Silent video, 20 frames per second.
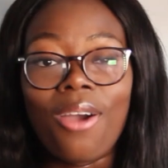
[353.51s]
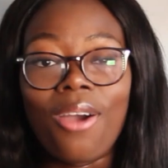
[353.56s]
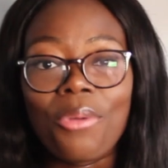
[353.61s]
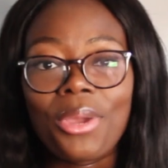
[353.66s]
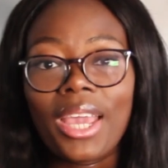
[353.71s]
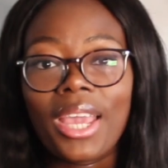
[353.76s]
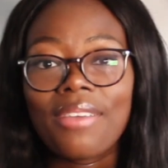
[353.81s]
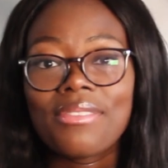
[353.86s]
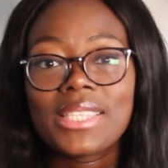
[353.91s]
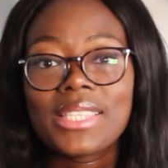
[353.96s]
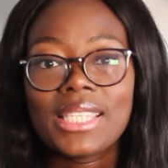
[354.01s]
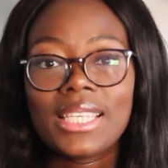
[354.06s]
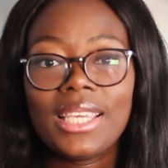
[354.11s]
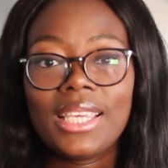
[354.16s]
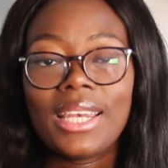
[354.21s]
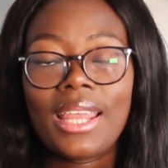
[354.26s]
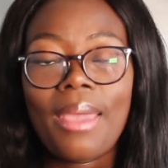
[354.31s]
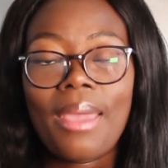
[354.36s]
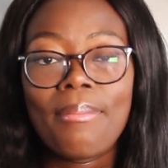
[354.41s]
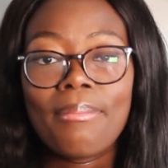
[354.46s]
We have
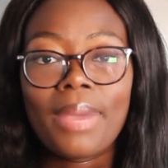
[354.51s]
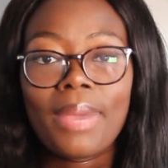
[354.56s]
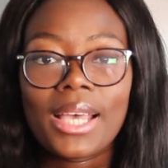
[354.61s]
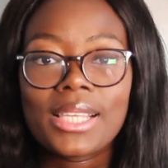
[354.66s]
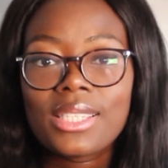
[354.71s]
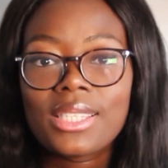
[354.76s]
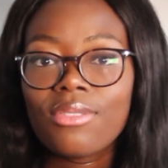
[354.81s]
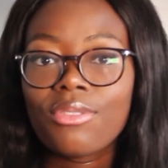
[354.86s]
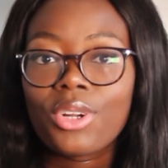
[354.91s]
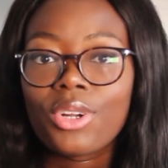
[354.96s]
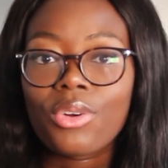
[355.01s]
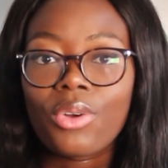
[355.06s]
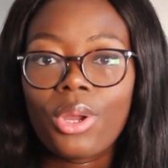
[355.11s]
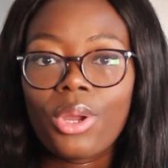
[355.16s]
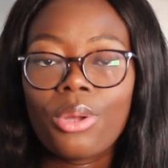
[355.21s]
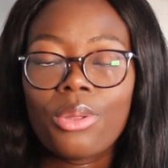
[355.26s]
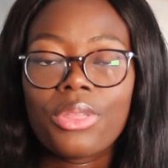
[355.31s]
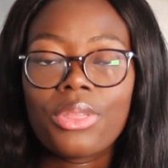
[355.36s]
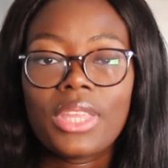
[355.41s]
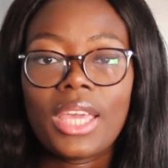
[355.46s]
seen a massive
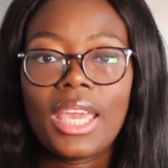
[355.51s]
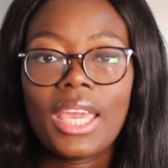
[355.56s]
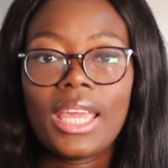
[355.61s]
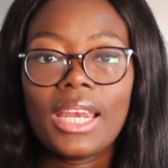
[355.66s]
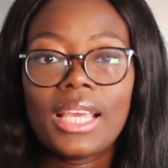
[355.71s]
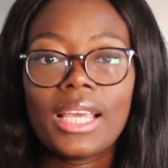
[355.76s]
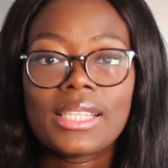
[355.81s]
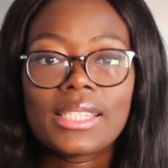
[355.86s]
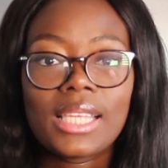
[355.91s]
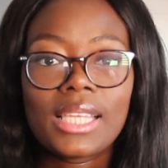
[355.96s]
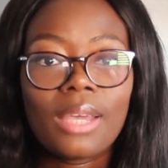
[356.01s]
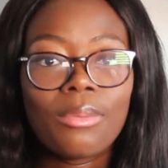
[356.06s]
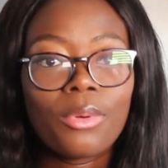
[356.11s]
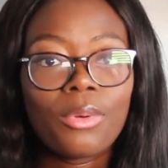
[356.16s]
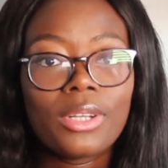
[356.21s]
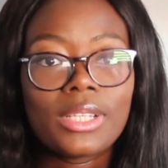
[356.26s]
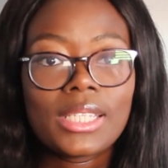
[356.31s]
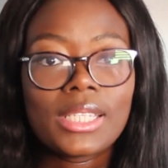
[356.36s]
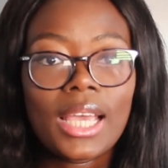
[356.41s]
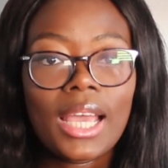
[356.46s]
growth in
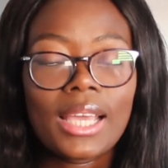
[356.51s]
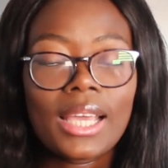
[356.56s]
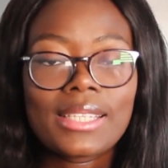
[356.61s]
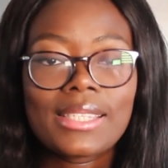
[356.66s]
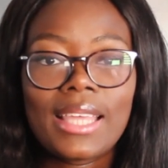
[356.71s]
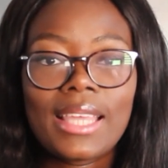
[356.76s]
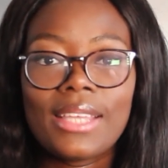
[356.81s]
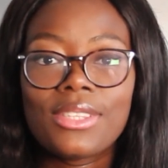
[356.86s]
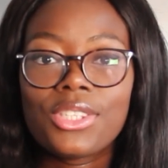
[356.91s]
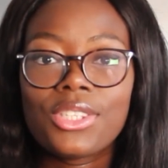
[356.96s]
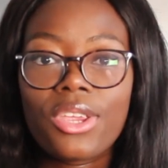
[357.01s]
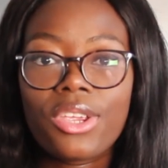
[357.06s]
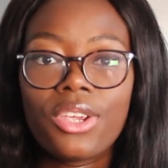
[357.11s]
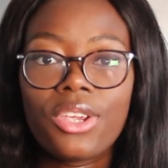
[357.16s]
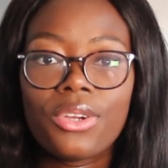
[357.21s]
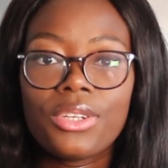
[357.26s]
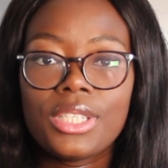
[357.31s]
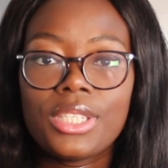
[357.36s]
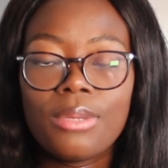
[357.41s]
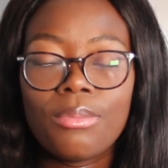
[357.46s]
cyber attacks and
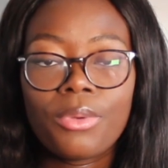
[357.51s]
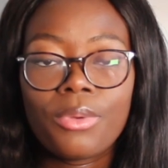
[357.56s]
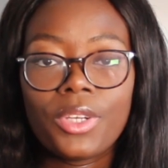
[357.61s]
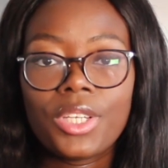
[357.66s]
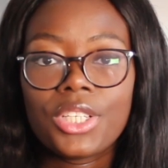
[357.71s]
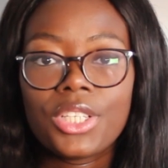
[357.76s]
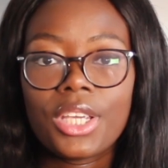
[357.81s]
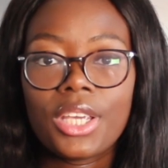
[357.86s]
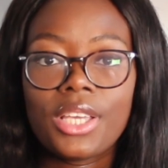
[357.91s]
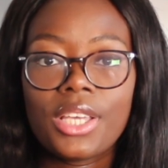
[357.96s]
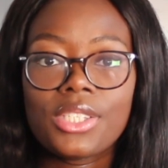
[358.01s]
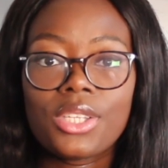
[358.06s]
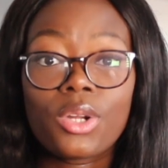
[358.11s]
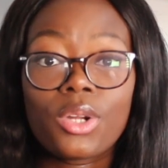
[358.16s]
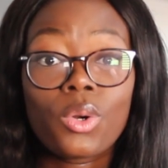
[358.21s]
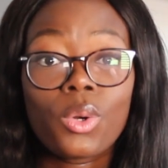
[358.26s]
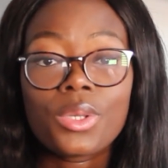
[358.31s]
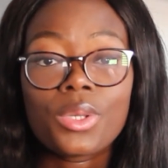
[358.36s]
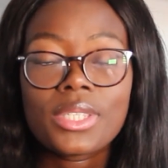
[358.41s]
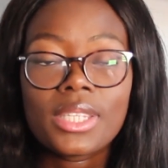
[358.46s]
security breaches
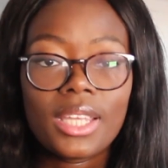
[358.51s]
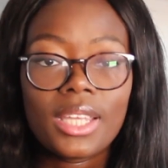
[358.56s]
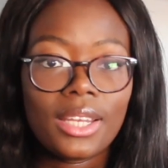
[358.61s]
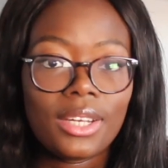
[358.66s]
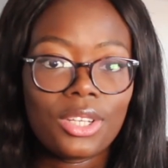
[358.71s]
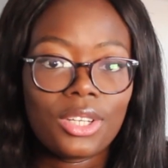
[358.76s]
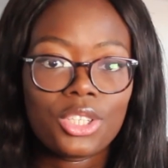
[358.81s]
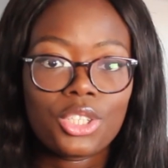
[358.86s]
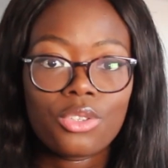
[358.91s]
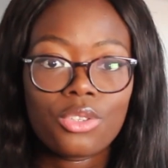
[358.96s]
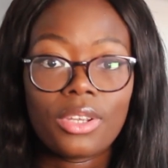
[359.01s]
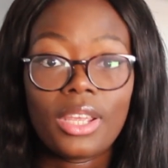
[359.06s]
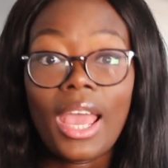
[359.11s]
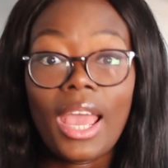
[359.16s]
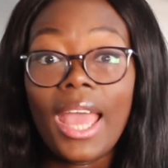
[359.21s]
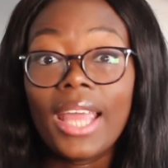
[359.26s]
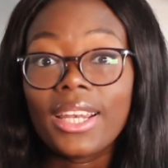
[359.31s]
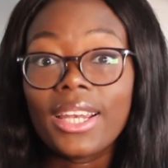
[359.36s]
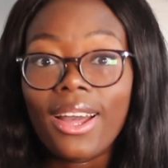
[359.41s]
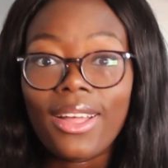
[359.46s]
across the industry
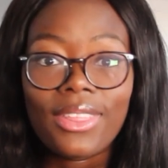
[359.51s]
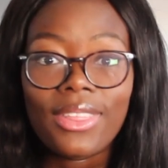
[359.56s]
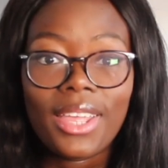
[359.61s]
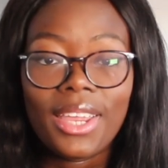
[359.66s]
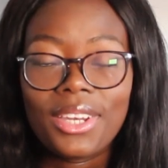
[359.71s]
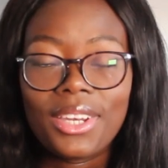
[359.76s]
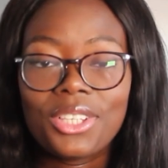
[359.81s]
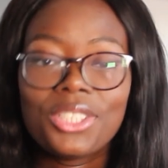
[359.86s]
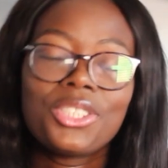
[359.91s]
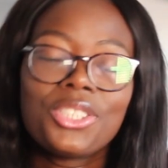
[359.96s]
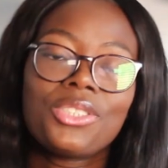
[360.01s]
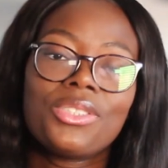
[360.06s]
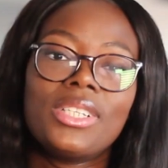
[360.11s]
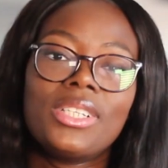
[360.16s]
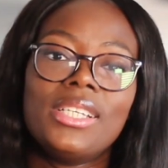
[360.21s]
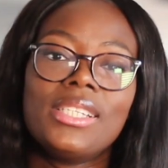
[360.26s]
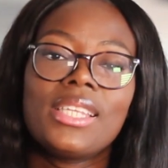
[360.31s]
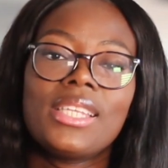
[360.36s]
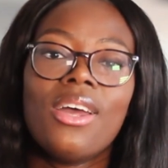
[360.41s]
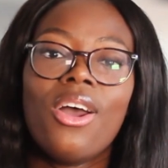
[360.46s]
and other
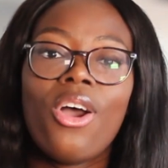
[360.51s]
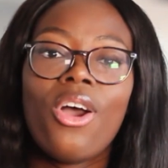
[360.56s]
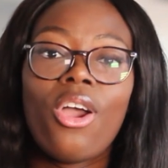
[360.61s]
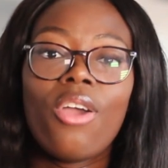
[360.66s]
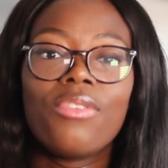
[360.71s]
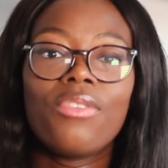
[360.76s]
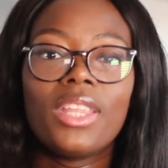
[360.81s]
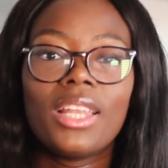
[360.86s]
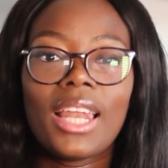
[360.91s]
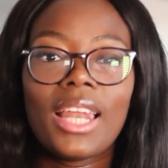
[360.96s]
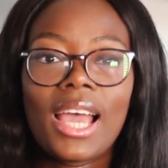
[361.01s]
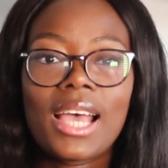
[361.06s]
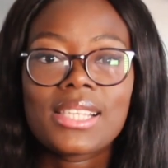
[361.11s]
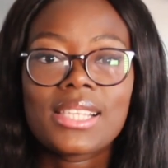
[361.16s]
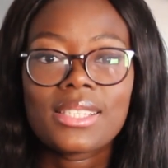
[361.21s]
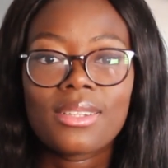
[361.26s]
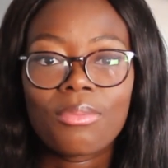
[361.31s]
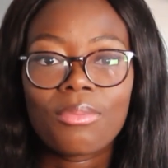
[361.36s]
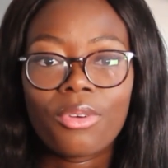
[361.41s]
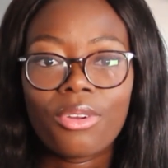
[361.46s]
industries over the
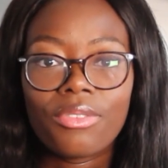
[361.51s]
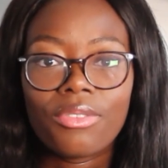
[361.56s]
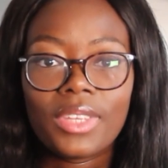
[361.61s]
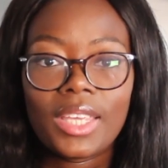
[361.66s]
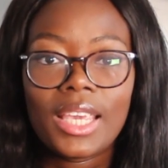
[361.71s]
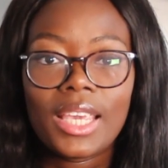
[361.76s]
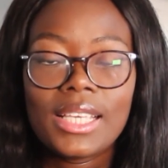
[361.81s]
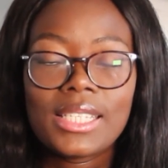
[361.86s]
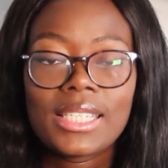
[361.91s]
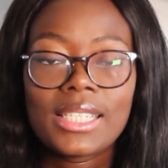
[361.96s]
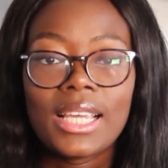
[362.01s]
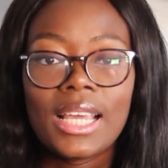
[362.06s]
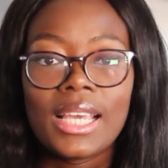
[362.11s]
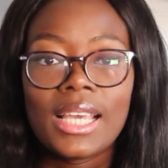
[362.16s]
last number of years,